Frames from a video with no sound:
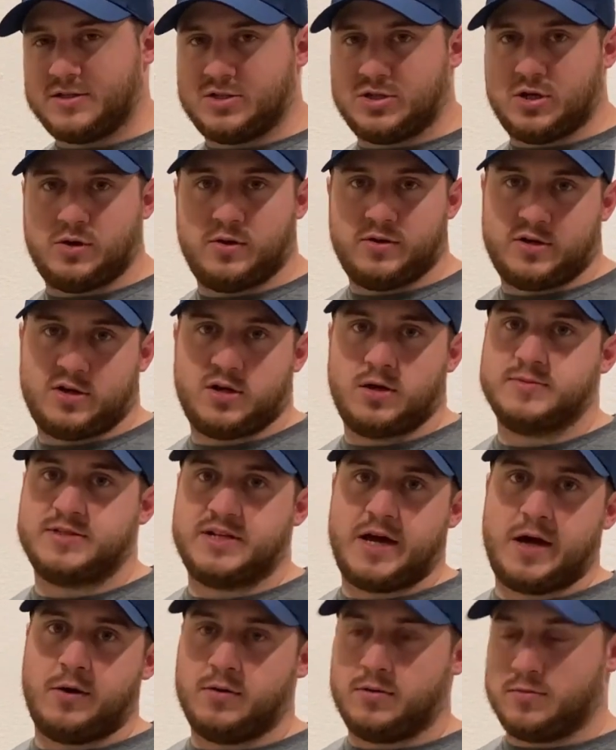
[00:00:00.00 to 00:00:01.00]
so it comes
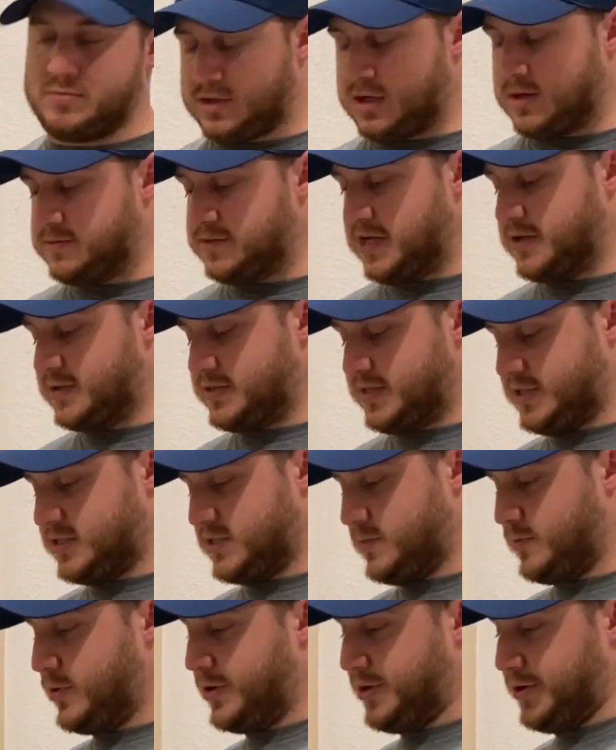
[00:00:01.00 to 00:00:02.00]
out
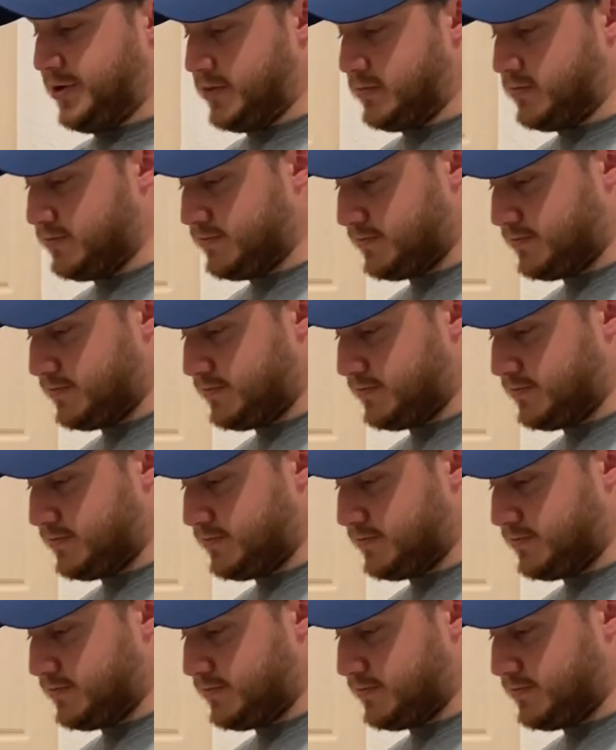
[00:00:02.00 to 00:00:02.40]
tasting pretty good.